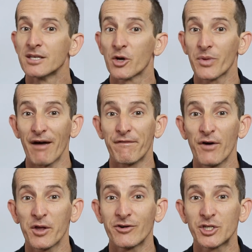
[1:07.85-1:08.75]
So without
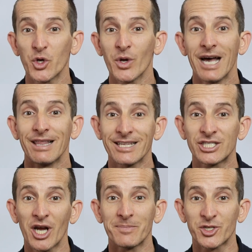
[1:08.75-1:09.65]
further ado,
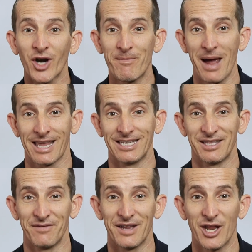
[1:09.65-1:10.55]
let's jump straight back into
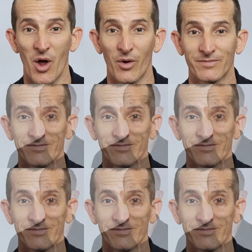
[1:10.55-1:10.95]
the video.